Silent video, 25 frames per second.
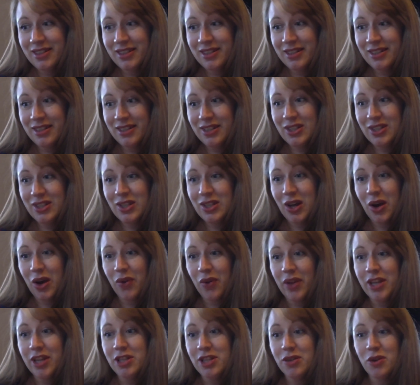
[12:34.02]
So
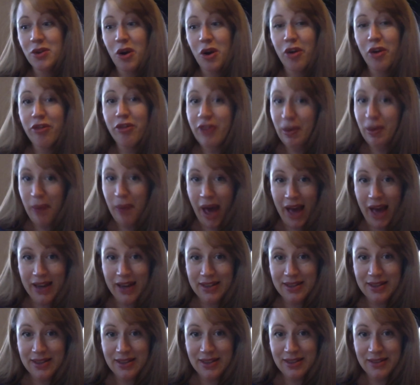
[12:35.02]
they do no
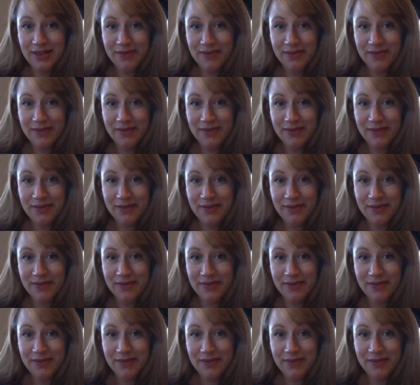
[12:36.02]
VBACs.